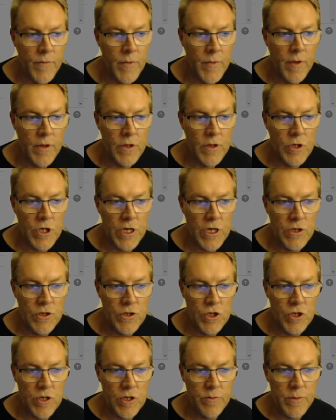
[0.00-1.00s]
Change the
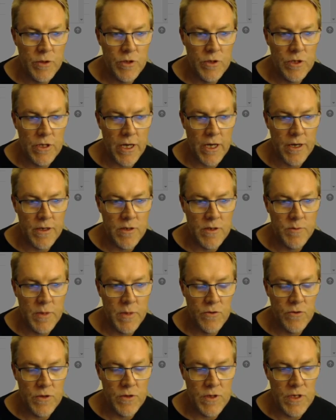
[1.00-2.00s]
shipment to done. It's been
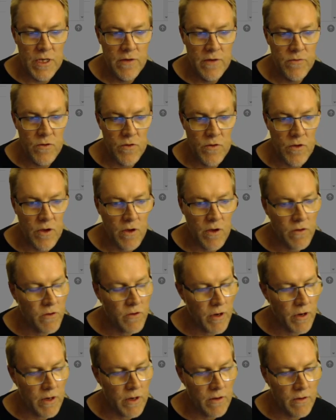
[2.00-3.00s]
received on the other
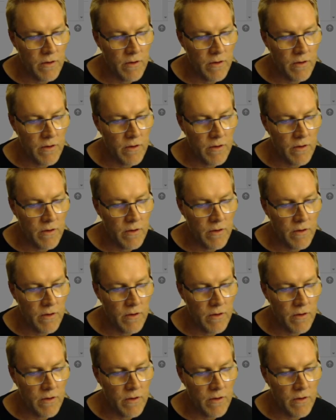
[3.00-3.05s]
end.